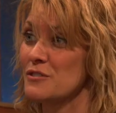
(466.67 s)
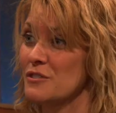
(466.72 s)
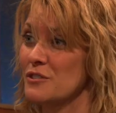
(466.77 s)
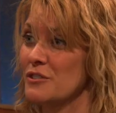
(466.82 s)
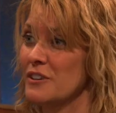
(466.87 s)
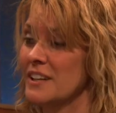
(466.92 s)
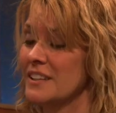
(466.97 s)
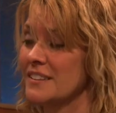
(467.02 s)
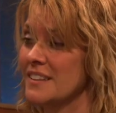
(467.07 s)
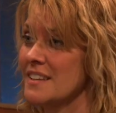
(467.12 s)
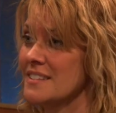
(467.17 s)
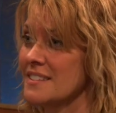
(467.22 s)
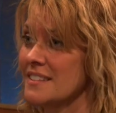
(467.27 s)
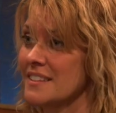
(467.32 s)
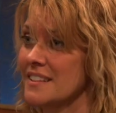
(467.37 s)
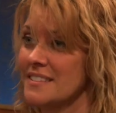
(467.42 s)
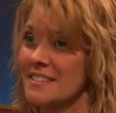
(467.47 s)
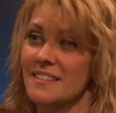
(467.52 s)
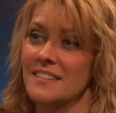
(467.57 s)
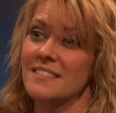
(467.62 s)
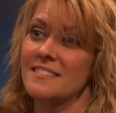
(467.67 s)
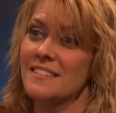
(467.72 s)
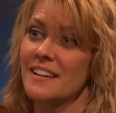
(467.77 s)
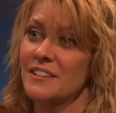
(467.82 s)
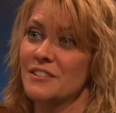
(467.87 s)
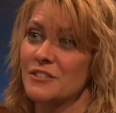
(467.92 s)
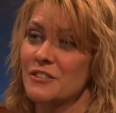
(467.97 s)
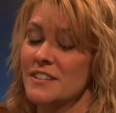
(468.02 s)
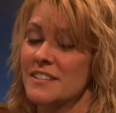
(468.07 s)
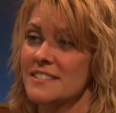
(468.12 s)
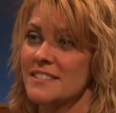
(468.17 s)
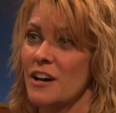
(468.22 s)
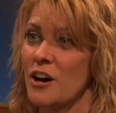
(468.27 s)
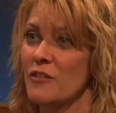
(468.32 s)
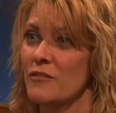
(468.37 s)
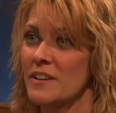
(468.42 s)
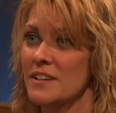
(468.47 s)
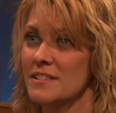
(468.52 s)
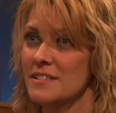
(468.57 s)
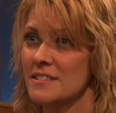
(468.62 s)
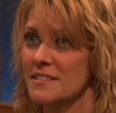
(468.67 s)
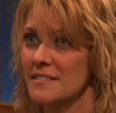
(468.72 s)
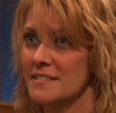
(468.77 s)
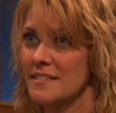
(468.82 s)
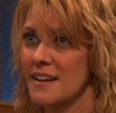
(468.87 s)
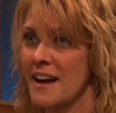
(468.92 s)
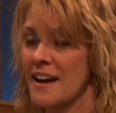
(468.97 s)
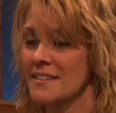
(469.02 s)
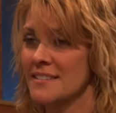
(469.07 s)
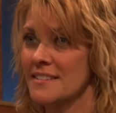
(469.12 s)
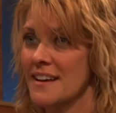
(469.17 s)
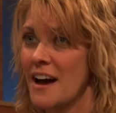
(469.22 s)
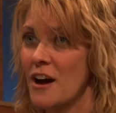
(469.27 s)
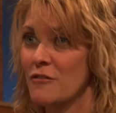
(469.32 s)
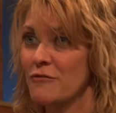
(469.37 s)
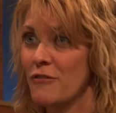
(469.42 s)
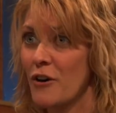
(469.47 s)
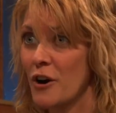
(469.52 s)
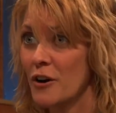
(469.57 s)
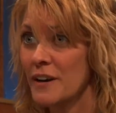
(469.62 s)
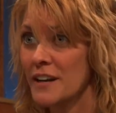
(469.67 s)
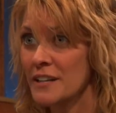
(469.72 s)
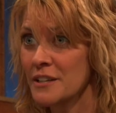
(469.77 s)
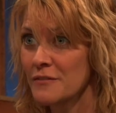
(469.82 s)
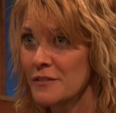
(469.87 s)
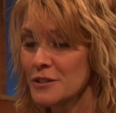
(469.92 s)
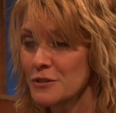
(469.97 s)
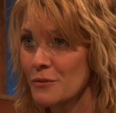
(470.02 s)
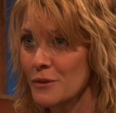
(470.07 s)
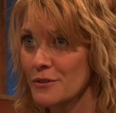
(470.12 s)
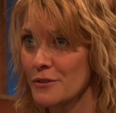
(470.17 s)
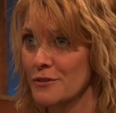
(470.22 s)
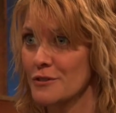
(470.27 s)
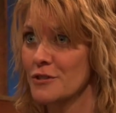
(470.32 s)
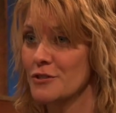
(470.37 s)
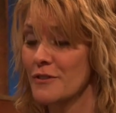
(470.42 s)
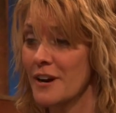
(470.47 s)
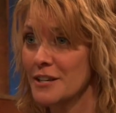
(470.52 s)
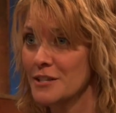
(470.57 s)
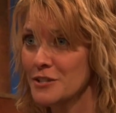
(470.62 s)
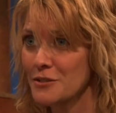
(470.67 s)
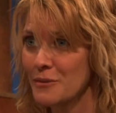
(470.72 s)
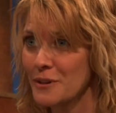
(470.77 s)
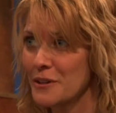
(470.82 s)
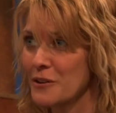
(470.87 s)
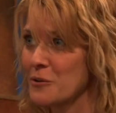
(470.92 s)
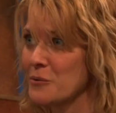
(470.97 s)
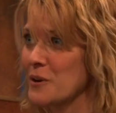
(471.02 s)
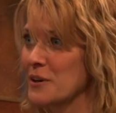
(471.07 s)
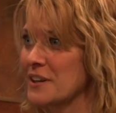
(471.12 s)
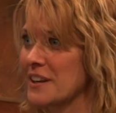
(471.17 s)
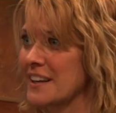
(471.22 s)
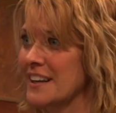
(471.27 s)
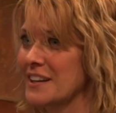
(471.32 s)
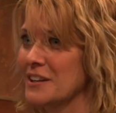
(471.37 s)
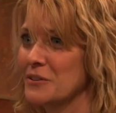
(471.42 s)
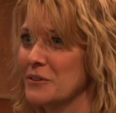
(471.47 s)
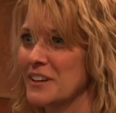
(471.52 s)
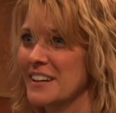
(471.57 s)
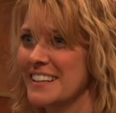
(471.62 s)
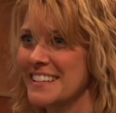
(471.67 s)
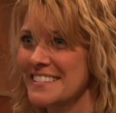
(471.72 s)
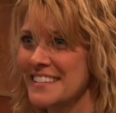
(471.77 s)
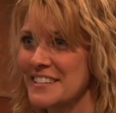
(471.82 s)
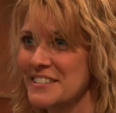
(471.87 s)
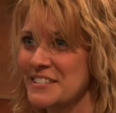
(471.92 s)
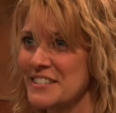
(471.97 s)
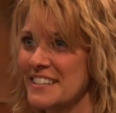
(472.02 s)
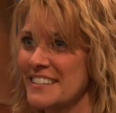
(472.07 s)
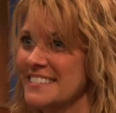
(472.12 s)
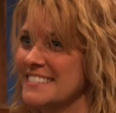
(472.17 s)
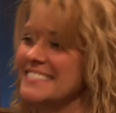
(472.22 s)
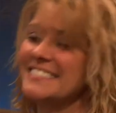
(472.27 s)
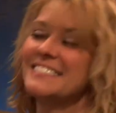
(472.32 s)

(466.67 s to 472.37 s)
a great lesson into the sector itself as to how far individuals are stretched when they're working in an organization.